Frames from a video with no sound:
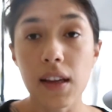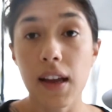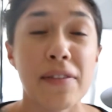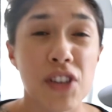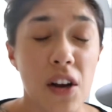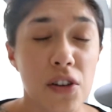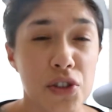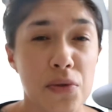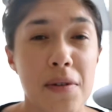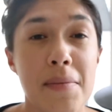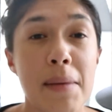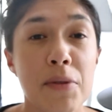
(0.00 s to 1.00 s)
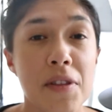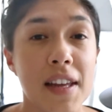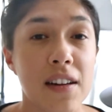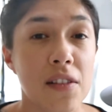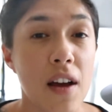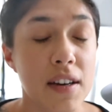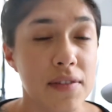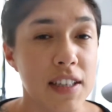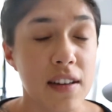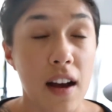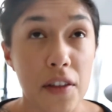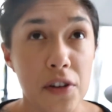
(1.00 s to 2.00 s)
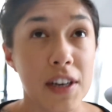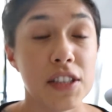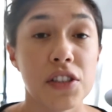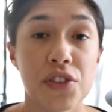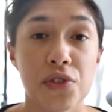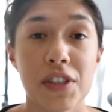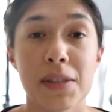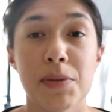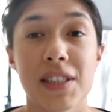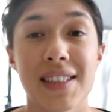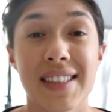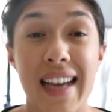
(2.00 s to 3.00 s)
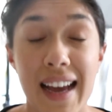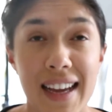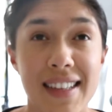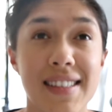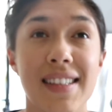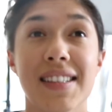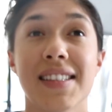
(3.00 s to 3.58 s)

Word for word: I have to also remember that a lot of other industries besides